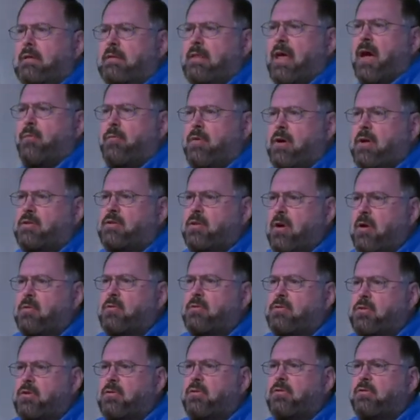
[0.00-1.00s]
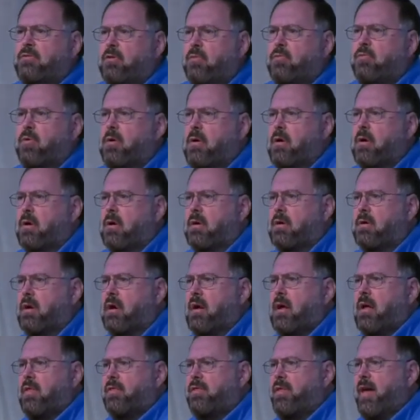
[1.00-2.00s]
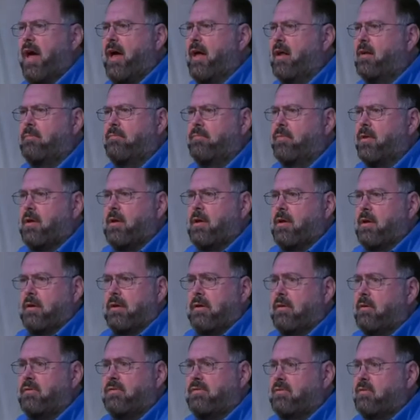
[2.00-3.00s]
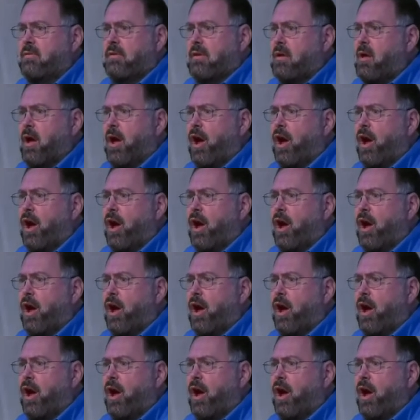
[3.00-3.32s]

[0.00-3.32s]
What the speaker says: that we don't use a word that is